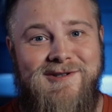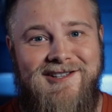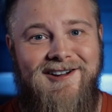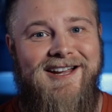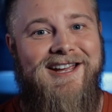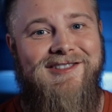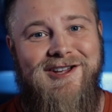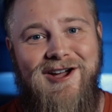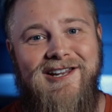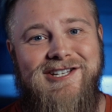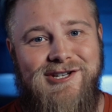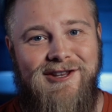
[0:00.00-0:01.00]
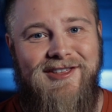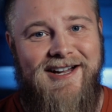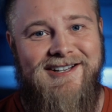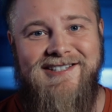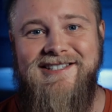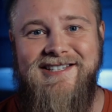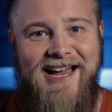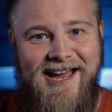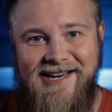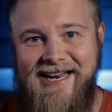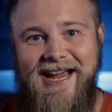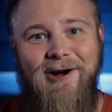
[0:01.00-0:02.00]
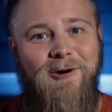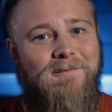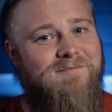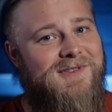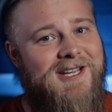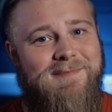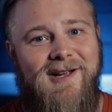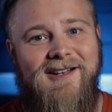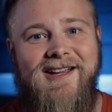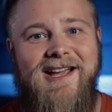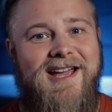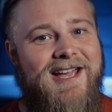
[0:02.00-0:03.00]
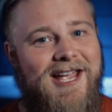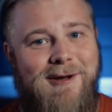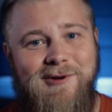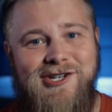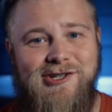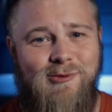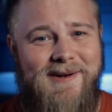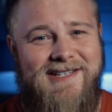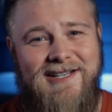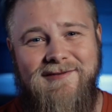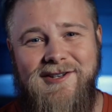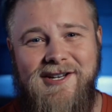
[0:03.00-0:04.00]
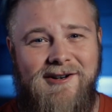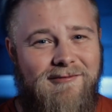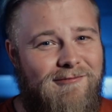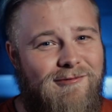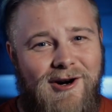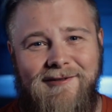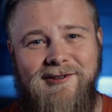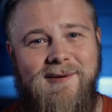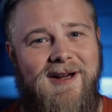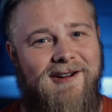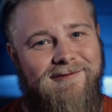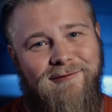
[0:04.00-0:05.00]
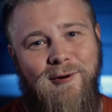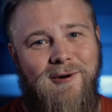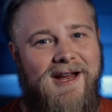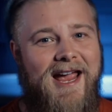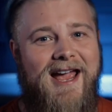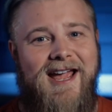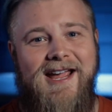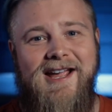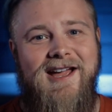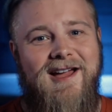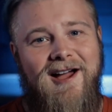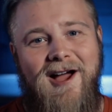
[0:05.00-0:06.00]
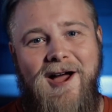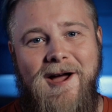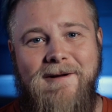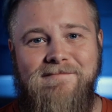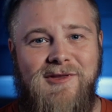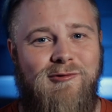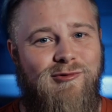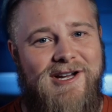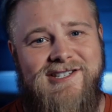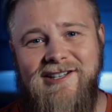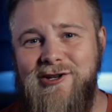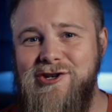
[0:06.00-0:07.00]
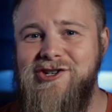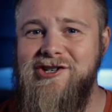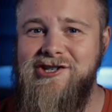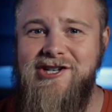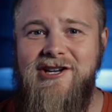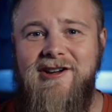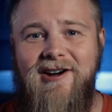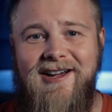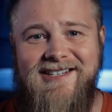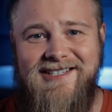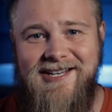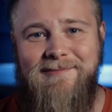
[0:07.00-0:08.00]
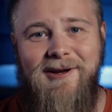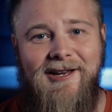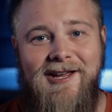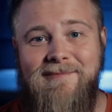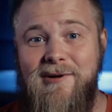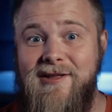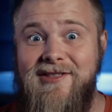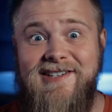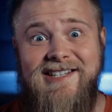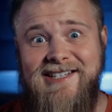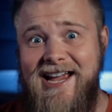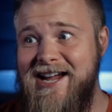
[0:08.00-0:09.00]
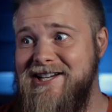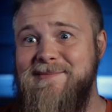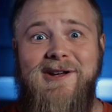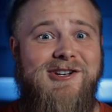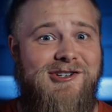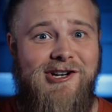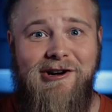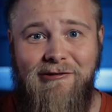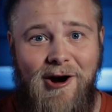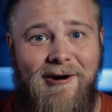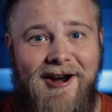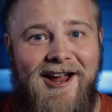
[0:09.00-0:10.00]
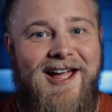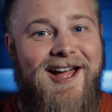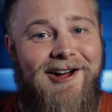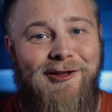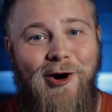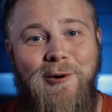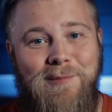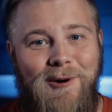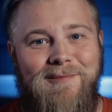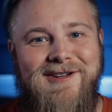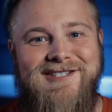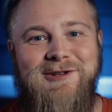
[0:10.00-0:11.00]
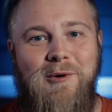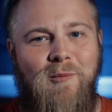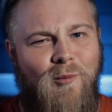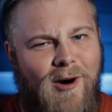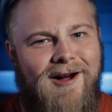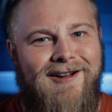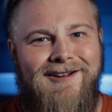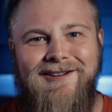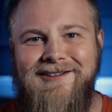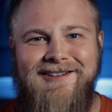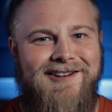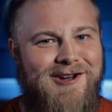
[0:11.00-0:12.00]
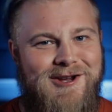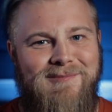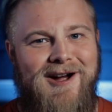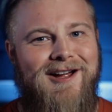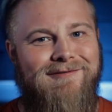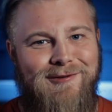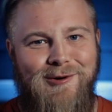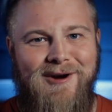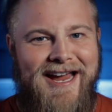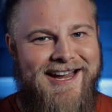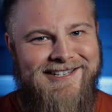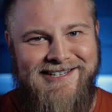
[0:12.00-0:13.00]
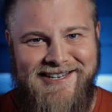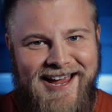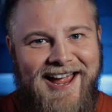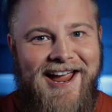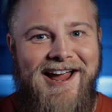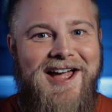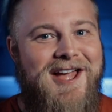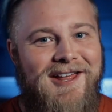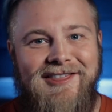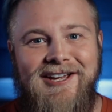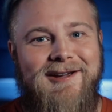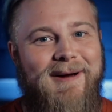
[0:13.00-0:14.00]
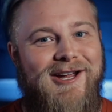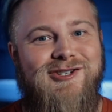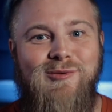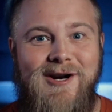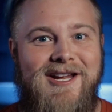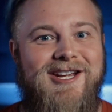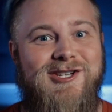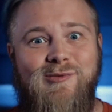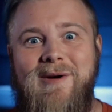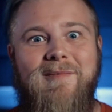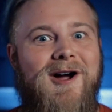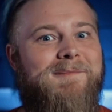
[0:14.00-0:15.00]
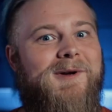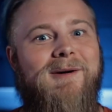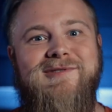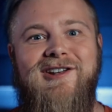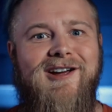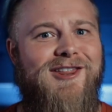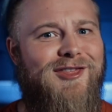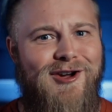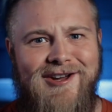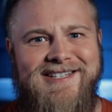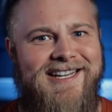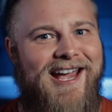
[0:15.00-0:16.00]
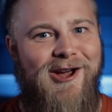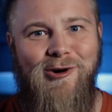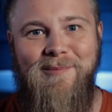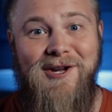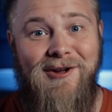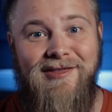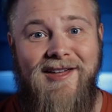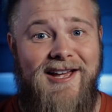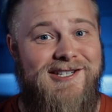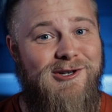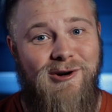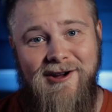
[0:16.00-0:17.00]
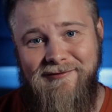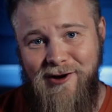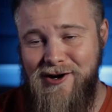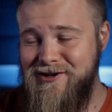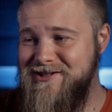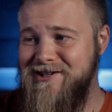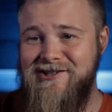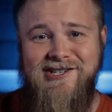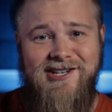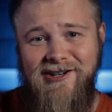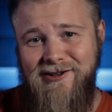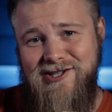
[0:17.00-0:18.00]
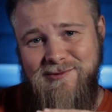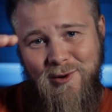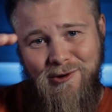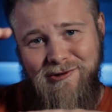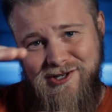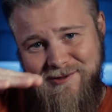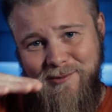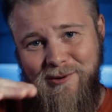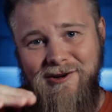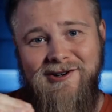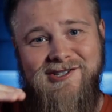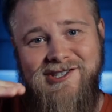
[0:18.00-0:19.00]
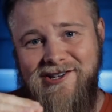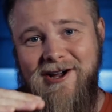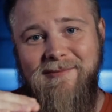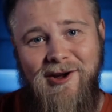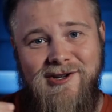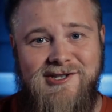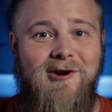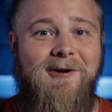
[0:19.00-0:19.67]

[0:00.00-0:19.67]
it was like in the early 2000s. And now typically images will be delivered in a roughly about 4K um, resolution to you guys typically, but this is exponentially growing. And the whole problem is that while, you know, you might have 4 4K today, think about in 20 years, we might be up to like 30K or beyond that. So your photos are just gonna look smaller and smaller as the time goes